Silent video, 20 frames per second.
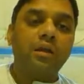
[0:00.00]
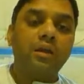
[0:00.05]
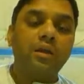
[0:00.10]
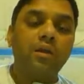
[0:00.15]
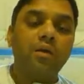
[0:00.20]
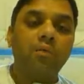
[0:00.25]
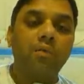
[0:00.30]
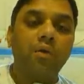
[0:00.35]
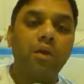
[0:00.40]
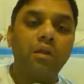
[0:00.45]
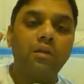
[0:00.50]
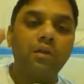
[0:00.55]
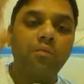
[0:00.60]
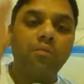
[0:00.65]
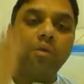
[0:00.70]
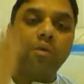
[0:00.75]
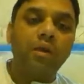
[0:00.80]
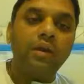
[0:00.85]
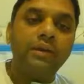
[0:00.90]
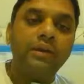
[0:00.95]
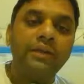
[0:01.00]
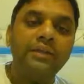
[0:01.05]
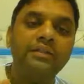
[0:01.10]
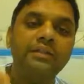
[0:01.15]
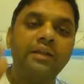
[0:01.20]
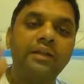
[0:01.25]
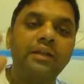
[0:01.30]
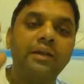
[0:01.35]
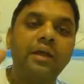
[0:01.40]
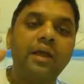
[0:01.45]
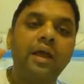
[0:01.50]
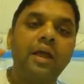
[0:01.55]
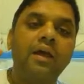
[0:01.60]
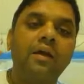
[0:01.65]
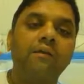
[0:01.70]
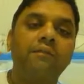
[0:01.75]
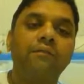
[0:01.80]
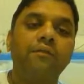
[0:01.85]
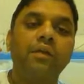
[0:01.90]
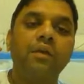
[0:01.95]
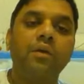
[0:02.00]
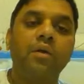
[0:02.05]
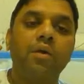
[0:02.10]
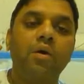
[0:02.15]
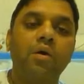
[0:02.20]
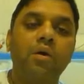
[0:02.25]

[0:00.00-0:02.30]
what are the qualities he'll have,